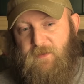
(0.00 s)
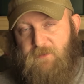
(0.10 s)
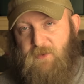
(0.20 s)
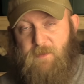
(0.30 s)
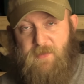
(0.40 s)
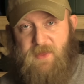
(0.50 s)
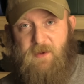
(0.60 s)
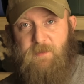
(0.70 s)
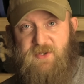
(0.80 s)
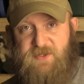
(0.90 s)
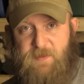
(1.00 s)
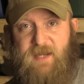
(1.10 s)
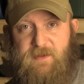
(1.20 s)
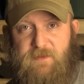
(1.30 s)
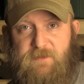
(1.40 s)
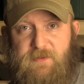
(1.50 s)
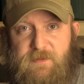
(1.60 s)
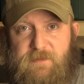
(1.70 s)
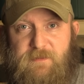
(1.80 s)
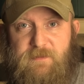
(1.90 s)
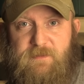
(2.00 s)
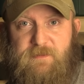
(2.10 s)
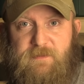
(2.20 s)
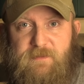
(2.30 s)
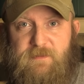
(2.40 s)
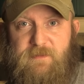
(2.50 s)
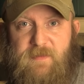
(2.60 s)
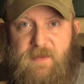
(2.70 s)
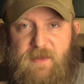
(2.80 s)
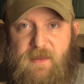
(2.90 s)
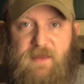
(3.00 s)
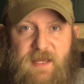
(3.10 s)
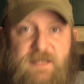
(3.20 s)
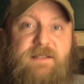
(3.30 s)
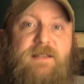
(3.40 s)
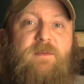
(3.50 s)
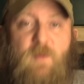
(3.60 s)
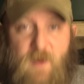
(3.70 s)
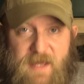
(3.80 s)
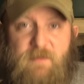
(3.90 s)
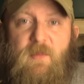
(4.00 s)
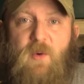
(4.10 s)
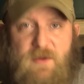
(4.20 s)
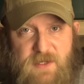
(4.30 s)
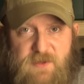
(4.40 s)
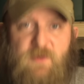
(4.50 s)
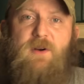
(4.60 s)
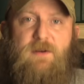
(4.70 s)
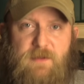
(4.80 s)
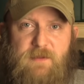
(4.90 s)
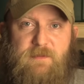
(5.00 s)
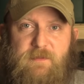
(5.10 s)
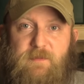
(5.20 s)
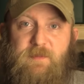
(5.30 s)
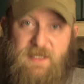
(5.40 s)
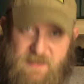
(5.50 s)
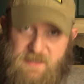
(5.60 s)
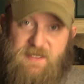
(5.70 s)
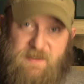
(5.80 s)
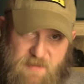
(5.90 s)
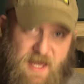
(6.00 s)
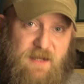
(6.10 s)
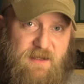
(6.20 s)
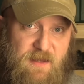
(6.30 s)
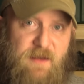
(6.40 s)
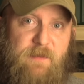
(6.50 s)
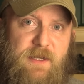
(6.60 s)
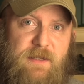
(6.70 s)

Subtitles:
From their perspective, they see way more that's wrong because it's impacting them.